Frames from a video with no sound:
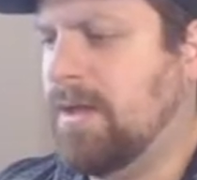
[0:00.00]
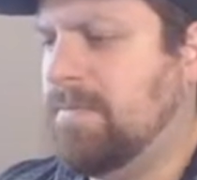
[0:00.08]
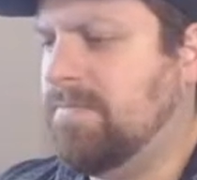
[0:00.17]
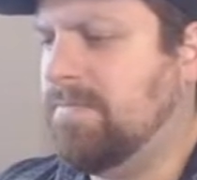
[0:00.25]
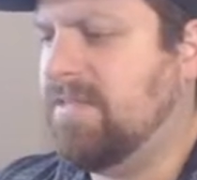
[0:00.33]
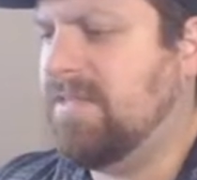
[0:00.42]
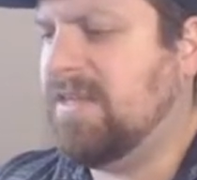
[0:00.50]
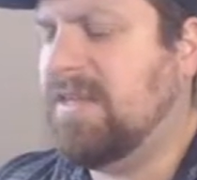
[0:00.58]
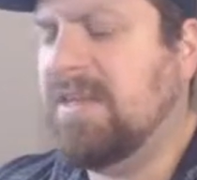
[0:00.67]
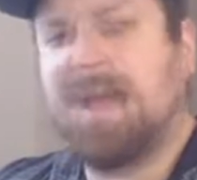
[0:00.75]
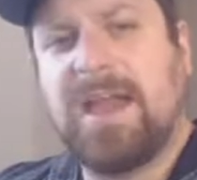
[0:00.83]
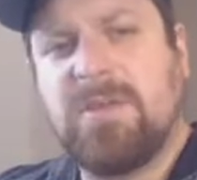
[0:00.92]

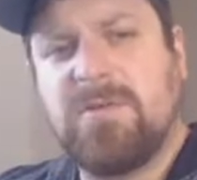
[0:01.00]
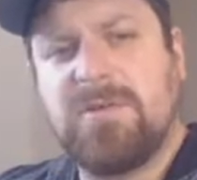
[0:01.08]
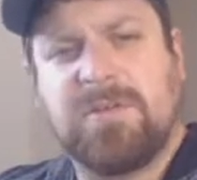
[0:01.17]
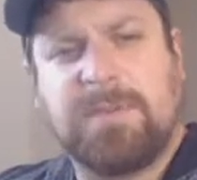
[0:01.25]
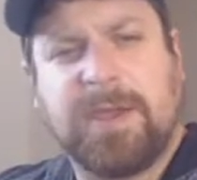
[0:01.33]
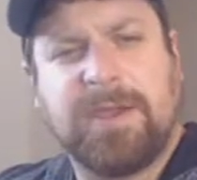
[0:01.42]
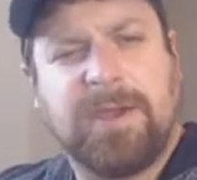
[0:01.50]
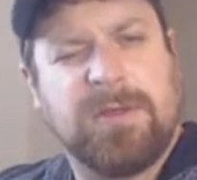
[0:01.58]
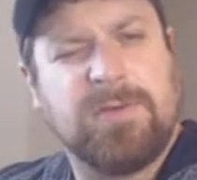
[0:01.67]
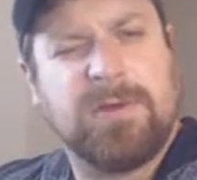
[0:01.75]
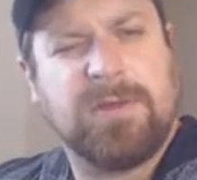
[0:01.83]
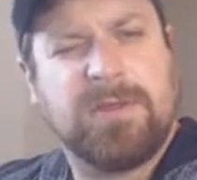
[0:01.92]
Sea Hydra, Spike
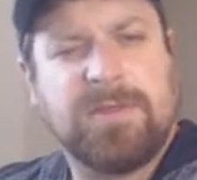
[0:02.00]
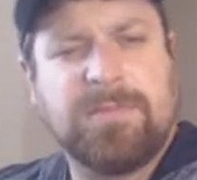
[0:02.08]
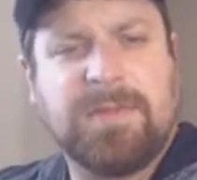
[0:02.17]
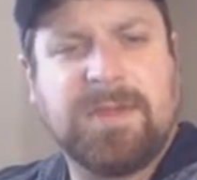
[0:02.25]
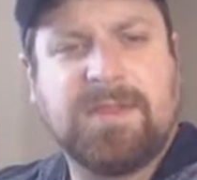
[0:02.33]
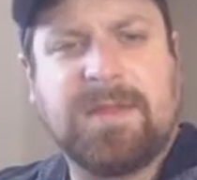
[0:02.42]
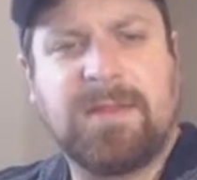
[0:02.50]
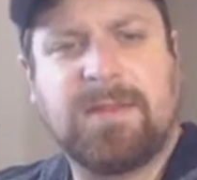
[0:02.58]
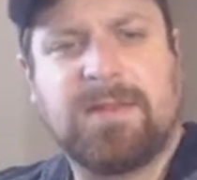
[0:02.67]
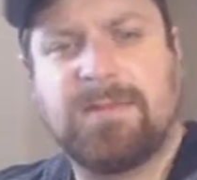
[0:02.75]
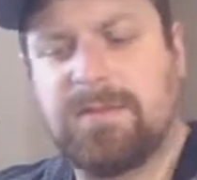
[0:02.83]
Hydra, something like that.